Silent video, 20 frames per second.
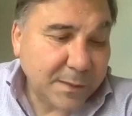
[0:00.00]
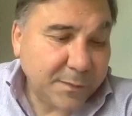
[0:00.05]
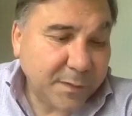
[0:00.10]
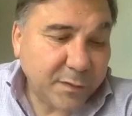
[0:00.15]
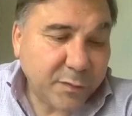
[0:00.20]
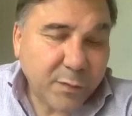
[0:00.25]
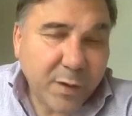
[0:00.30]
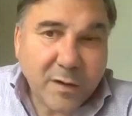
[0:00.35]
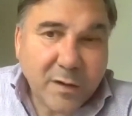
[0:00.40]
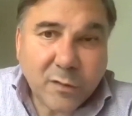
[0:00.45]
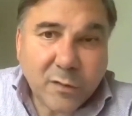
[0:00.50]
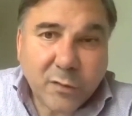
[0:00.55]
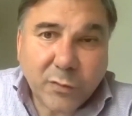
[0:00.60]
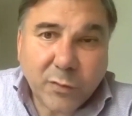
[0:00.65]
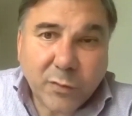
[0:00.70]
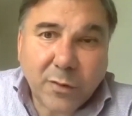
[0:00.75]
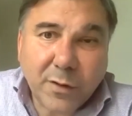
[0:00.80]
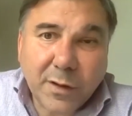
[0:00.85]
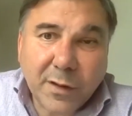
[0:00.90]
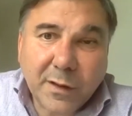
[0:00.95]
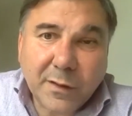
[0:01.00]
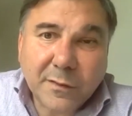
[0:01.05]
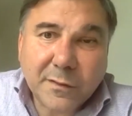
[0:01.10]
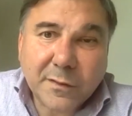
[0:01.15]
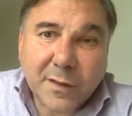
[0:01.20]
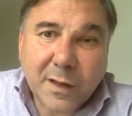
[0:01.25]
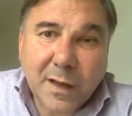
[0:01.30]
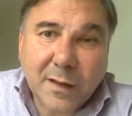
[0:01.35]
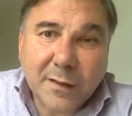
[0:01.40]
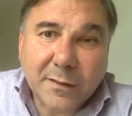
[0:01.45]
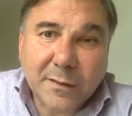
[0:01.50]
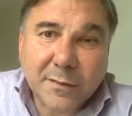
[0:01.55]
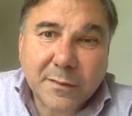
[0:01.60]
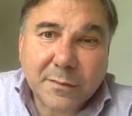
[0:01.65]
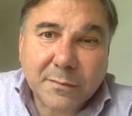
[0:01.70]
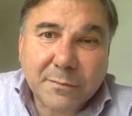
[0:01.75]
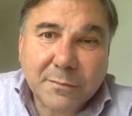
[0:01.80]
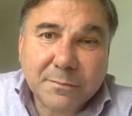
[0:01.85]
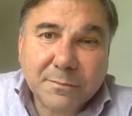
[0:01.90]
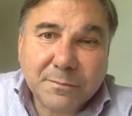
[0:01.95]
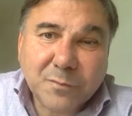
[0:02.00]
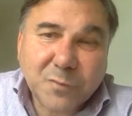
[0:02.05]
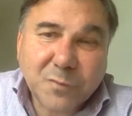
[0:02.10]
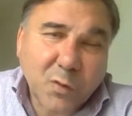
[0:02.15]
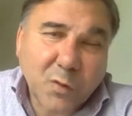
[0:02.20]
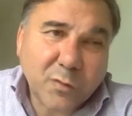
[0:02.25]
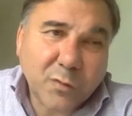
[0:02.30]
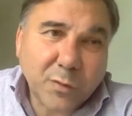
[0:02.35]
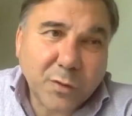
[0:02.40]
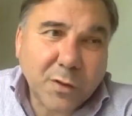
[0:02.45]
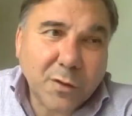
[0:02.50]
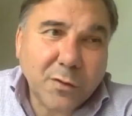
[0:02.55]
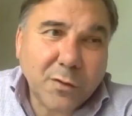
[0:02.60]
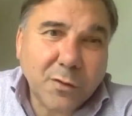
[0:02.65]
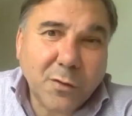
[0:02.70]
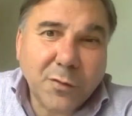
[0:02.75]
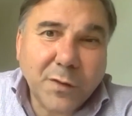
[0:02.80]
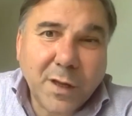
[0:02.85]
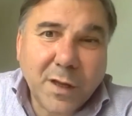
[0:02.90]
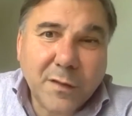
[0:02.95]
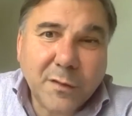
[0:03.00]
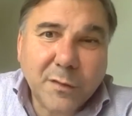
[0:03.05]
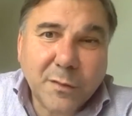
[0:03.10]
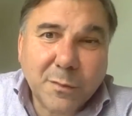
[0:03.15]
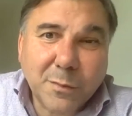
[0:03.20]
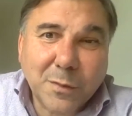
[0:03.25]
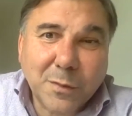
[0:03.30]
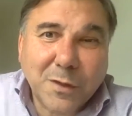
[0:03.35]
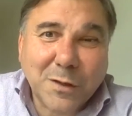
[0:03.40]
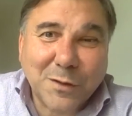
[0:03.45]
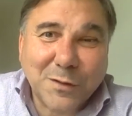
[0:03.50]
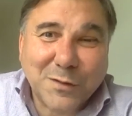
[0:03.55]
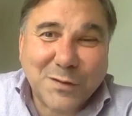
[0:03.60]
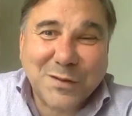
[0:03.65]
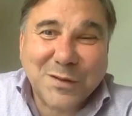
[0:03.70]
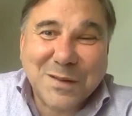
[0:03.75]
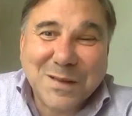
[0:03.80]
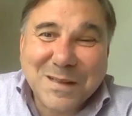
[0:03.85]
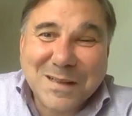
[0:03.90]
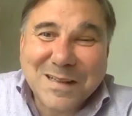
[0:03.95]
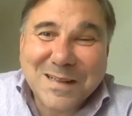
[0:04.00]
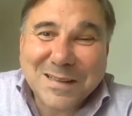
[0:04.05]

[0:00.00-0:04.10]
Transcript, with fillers: the strange story is that first, we don't know the answer because